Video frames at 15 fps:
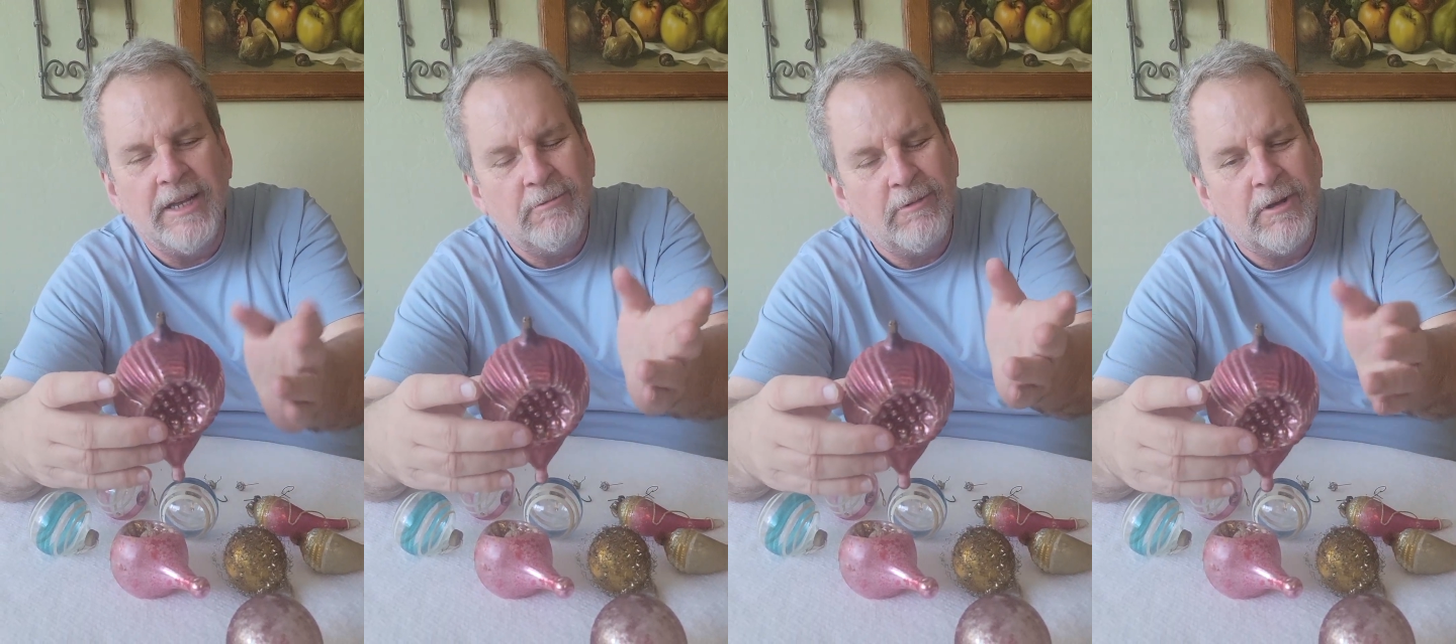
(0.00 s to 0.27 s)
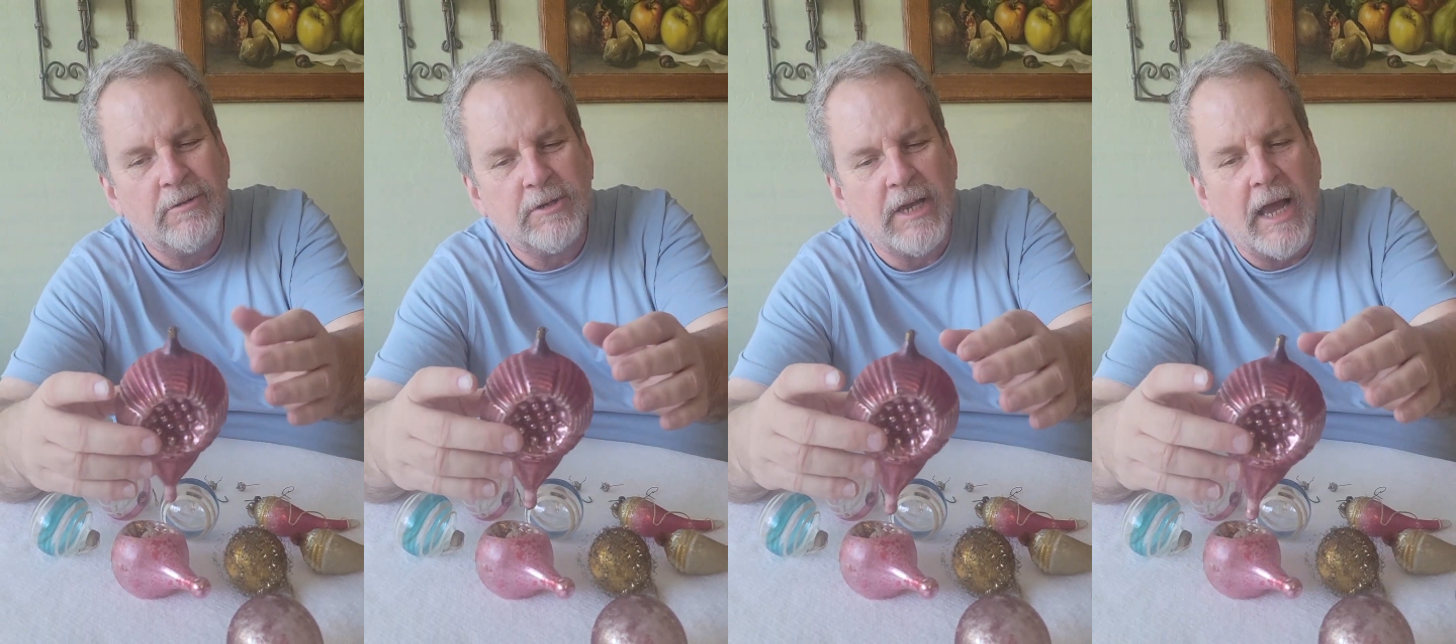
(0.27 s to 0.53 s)

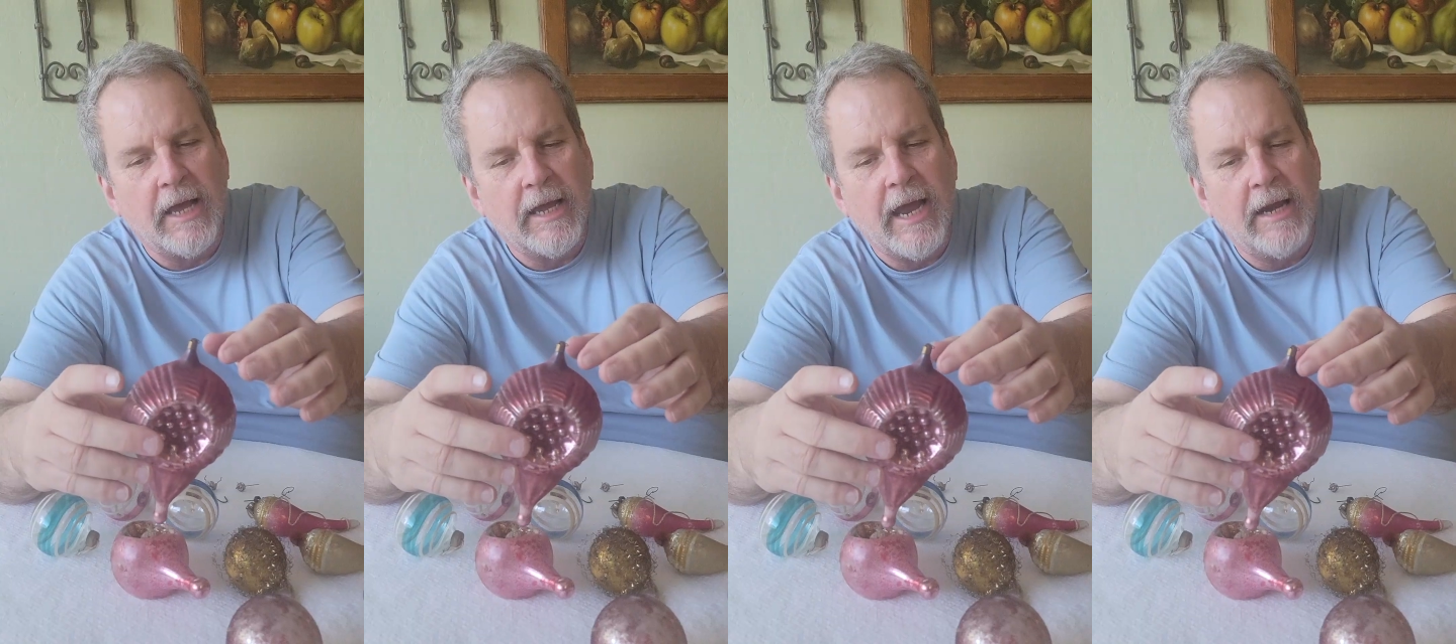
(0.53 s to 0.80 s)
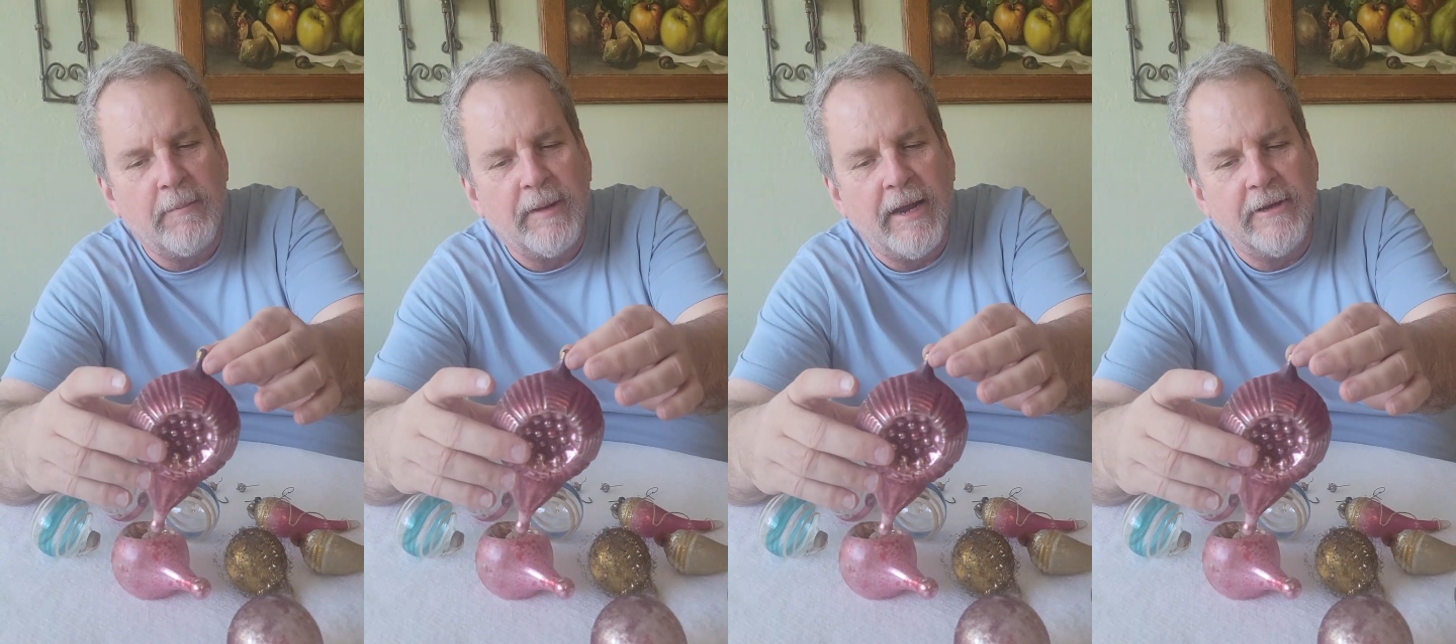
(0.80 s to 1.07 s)
Well, I
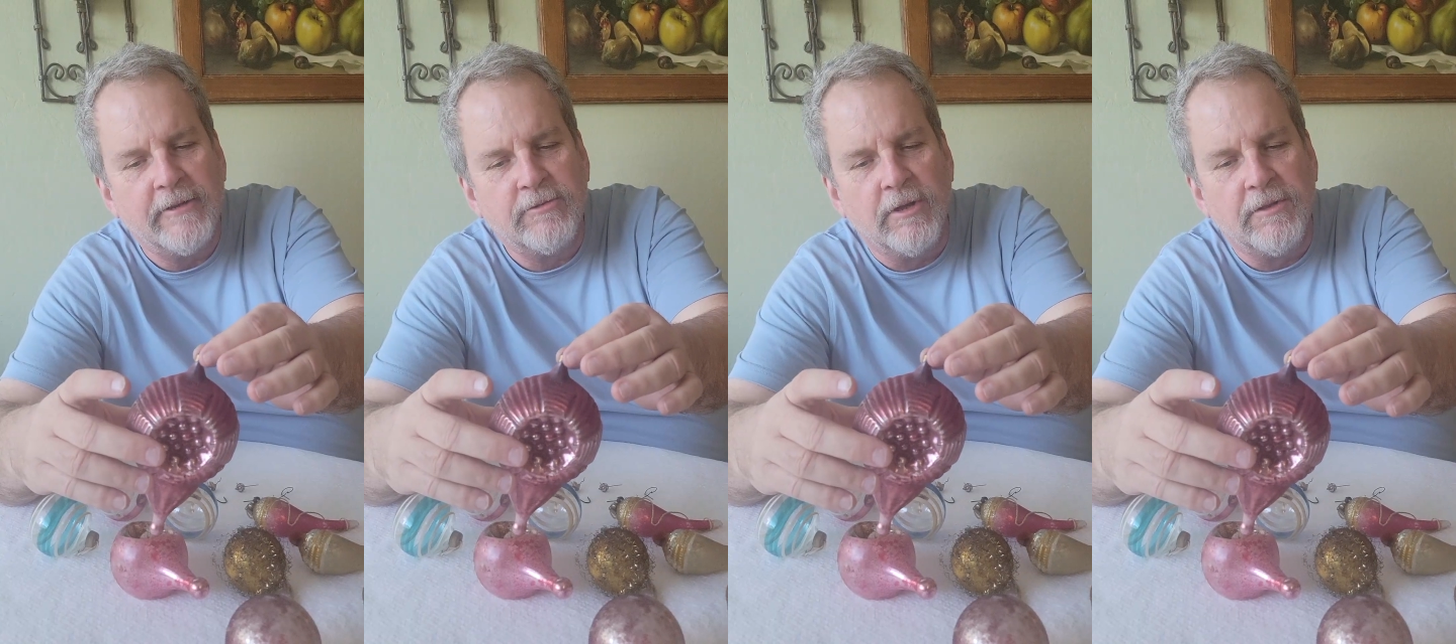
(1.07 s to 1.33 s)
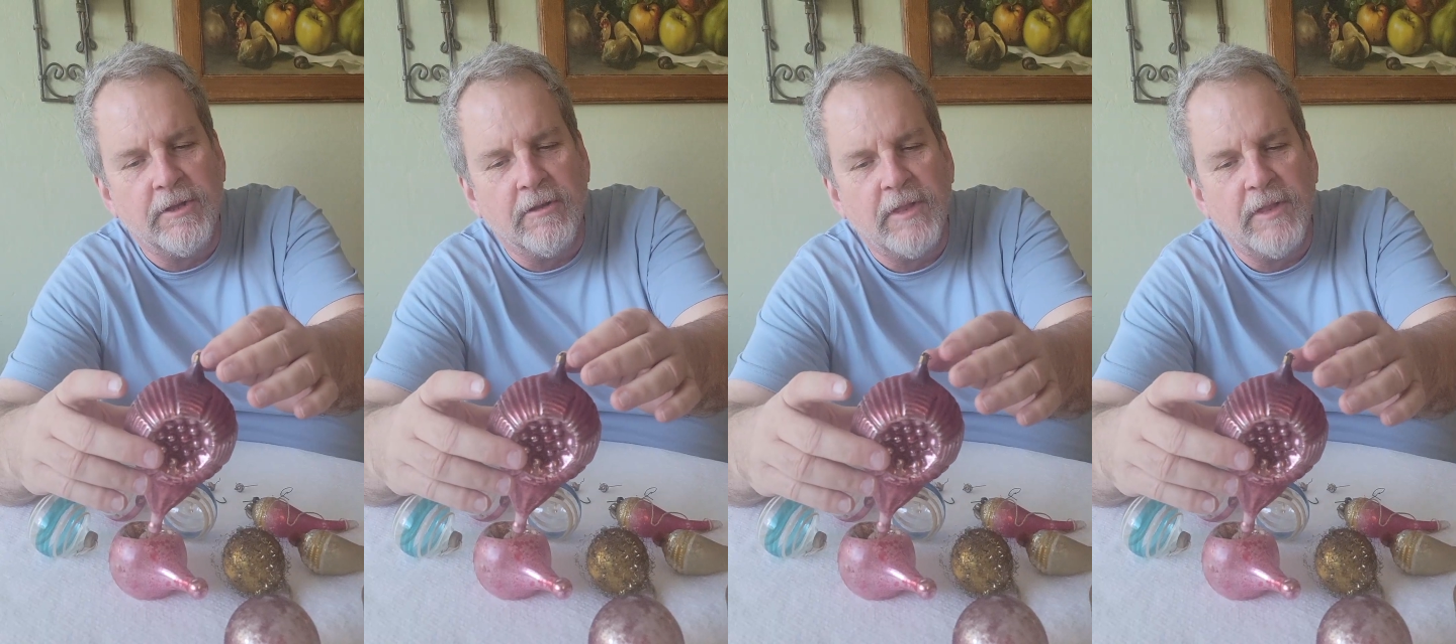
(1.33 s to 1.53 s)
got to be honest with you,